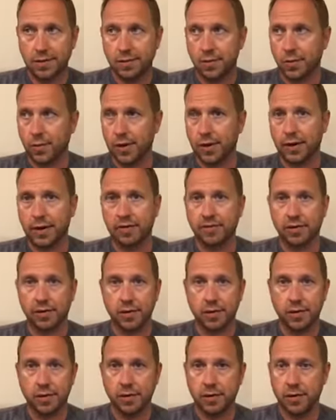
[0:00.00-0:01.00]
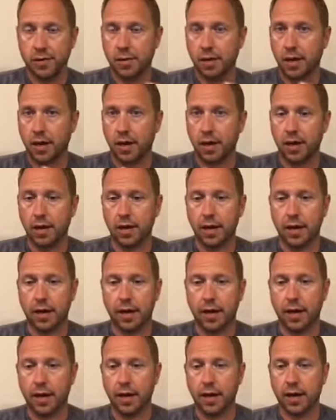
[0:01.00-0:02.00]
wherever,
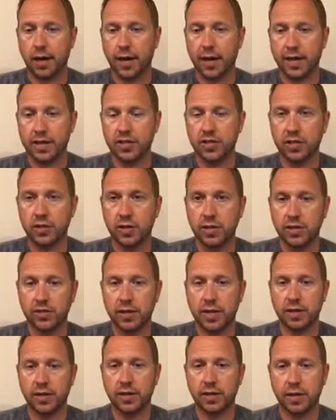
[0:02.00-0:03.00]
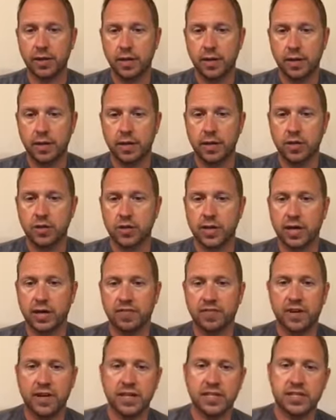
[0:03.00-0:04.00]
and I can certainly try to
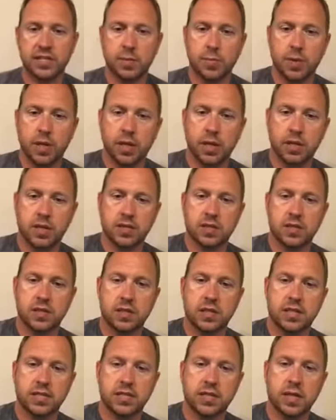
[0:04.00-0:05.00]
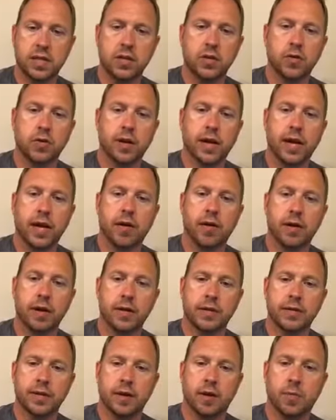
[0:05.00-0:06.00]
find somebody that's in your area
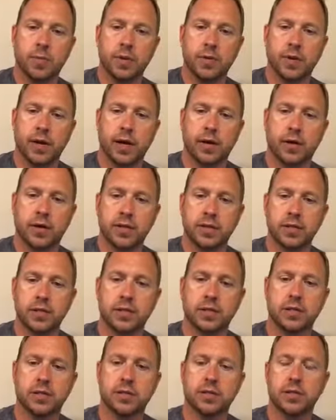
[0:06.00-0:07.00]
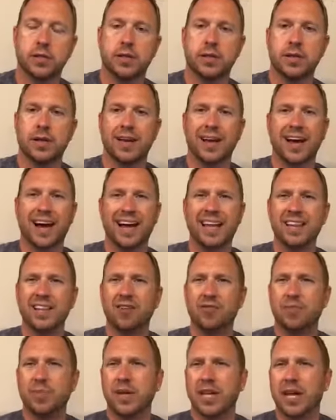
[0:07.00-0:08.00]
to help you out, because I
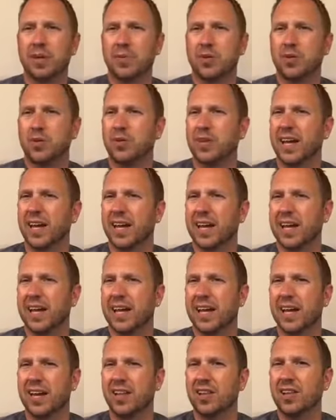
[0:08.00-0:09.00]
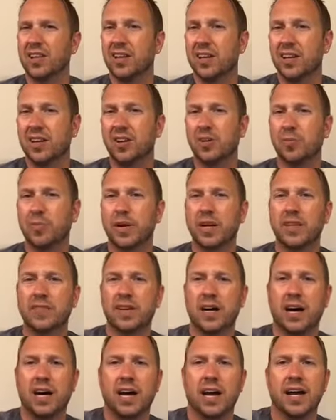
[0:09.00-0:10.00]
love being able to do that. Kind of get a little bit of
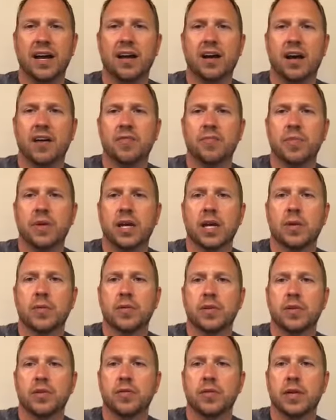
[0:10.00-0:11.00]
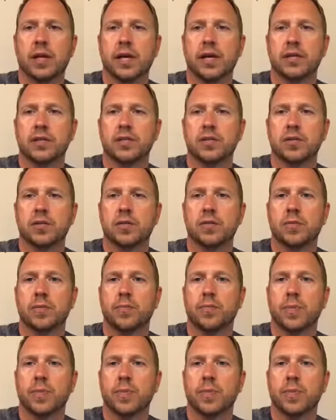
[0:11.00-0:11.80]
a high off being able to do that. So,